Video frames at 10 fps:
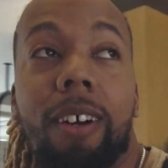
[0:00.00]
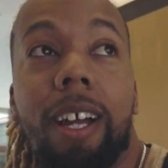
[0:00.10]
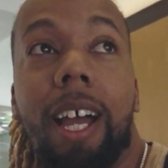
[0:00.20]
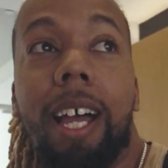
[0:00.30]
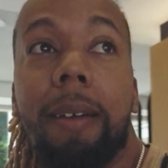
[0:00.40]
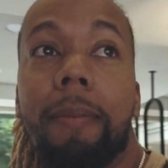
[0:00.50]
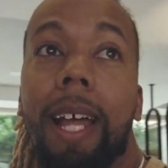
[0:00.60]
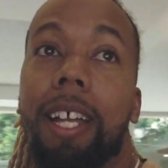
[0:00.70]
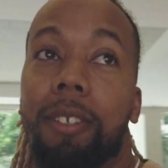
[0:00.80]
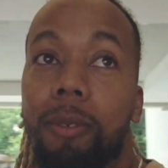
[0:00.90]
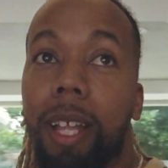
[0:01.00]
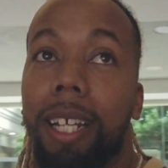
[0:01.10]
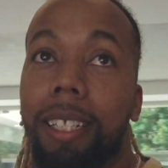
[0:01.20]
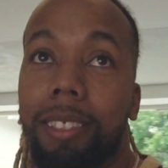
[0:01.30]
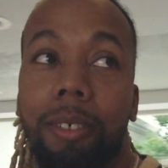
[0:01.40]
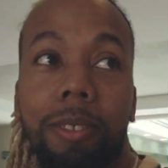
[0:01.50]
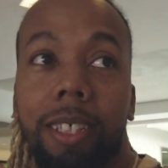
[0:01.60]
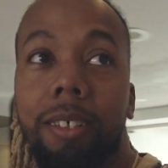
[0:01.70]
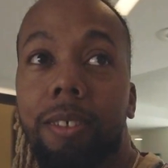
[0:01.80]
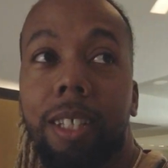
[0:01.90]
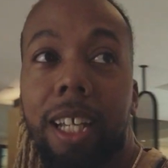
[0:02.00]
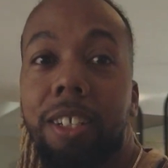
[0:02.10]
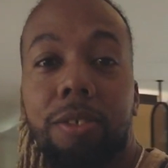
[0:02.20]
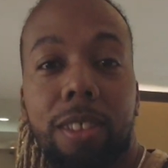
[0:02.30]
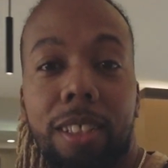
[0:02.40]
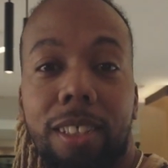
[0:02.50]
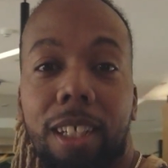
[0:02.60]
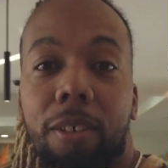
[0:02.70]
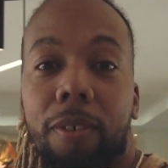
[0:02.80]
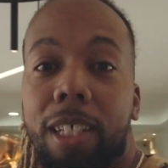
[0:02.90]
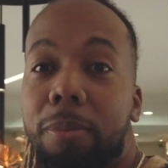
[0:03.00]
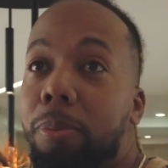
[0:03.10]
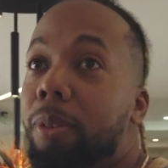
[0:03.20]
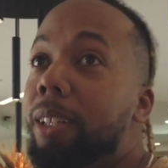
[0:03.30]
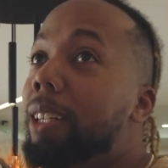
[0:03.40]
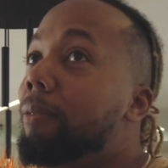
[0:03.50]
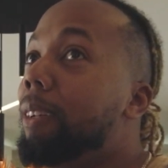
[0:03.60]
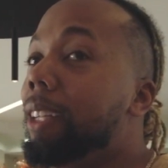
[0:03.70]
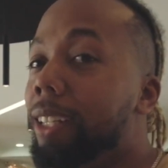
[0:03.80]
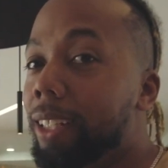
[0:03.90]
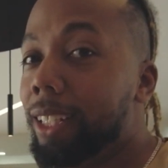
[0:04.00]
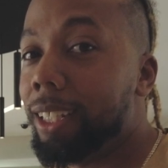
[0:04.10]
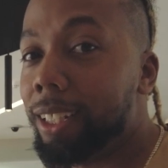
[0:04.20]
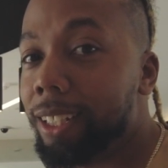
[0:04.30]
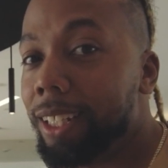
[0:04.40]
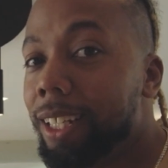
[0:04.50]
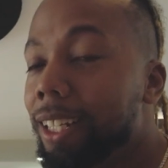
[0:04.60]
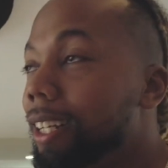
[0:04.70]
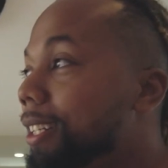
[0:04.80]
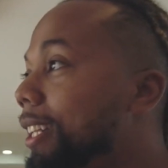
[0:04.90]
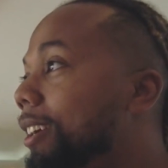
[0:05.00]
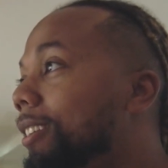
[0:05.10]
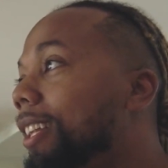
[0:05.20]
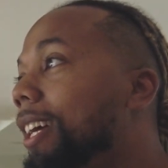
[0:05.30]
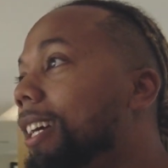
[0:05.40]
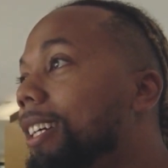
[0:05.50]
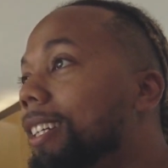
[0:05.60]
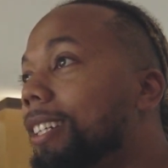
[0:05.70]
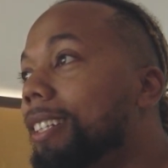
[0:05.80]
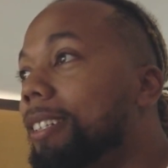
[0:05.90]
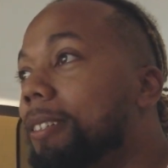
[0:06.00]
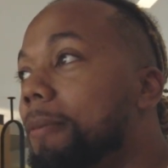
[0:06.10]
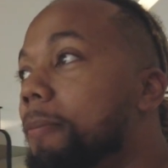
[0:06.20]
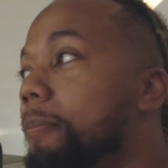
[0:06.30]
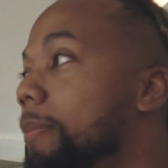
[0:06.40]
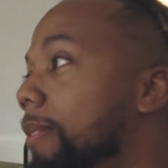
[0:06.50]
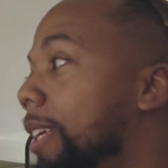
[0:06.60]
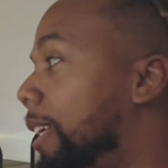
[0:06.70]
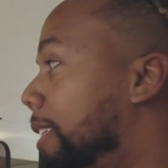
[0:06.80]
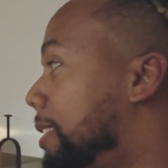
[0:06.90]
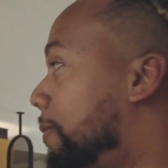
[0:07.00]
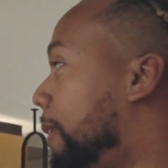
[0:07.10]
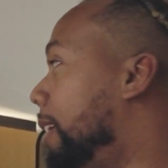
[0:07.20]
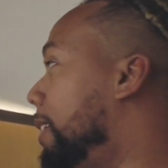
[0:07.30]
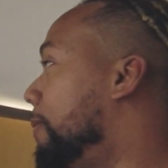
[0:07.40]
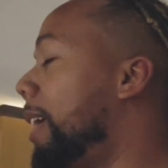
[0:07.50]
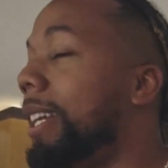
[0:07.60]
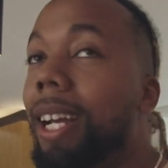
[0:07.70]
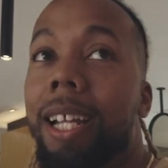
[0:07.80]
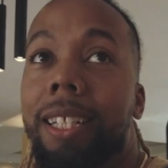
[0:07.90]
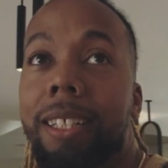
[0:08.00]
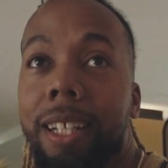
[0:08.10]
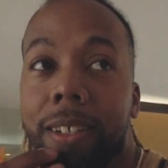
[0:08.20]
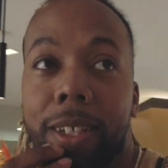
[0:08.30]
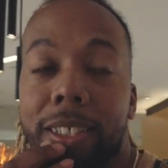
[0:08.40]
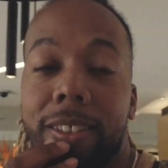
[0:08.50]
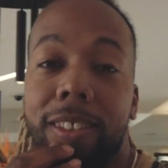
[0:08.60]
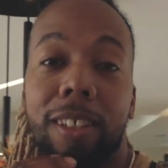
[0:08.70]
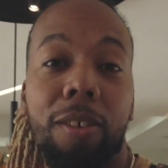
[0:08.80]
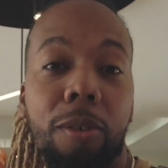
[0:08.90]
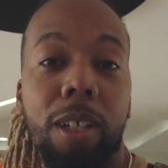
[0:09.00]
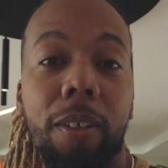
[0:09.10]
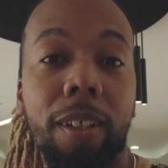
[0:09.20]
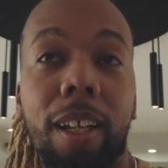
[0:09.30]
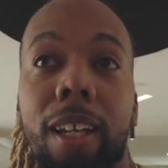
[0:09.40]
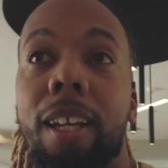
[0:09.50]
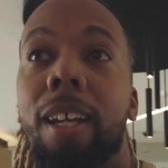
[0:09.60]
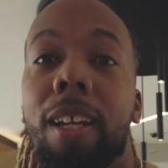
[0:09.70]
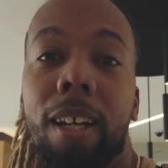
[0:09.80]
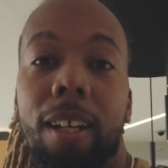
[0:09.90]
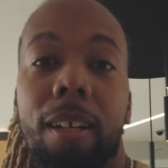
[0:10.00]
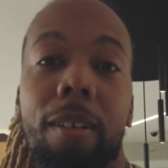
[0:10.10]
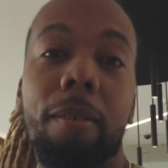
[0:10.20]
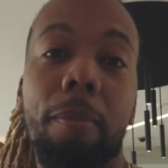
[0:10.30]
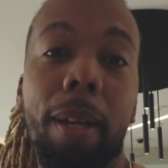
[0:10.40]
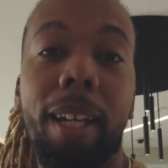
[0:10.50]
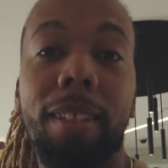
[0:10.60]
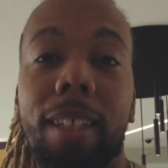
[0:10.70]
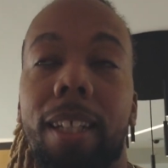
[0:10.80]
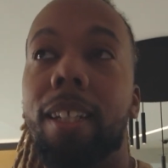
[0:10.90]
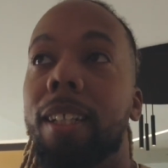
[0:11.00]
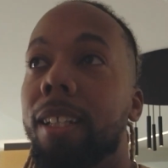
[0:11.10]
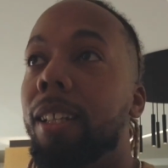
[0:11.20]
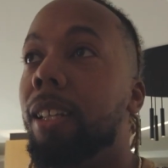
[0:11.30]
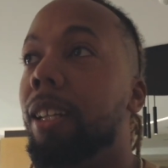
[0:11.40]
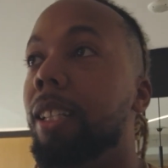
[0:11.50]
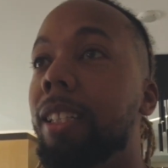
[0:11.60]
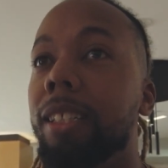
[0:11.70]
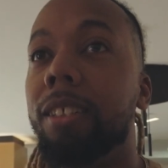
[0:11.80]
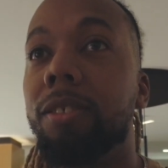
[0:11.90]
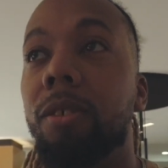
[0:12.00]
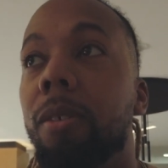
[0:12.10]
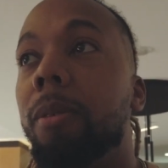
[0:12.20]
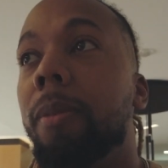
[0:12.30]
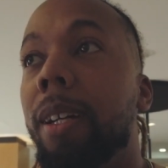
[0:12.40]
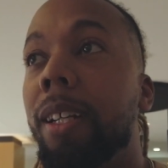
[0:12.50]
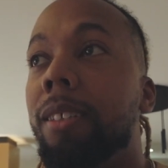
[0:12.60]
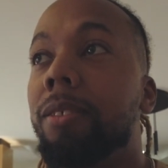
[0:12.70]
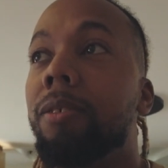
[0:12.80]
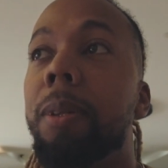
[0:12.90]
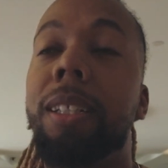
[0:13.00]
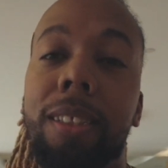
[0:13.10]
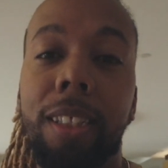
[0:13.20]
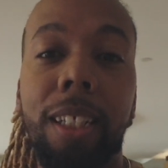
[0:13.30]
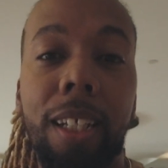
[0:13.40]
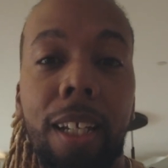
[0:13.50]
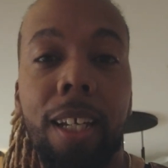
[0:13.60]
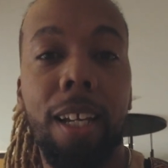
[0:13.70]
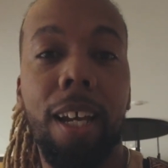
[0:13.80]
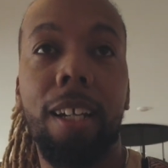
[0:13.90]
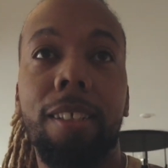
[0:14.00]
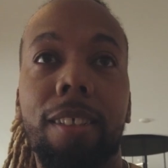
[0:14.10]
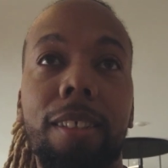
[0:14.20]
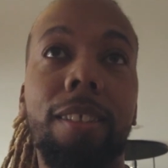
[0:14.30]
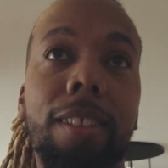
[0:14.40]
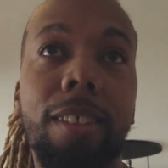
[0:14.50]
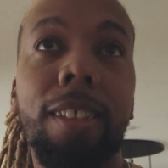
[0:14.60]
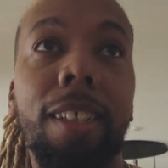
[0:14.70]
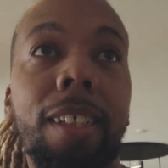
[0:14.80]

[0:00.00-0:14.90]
I I do like this hotel. The entrance itself is pretty freaking clean. Not gonna lie. Um, It's very inviting. I like the decorations and the decor and everything. Uh, Bay is getting the details to our room right now, so we're about to see how this looks.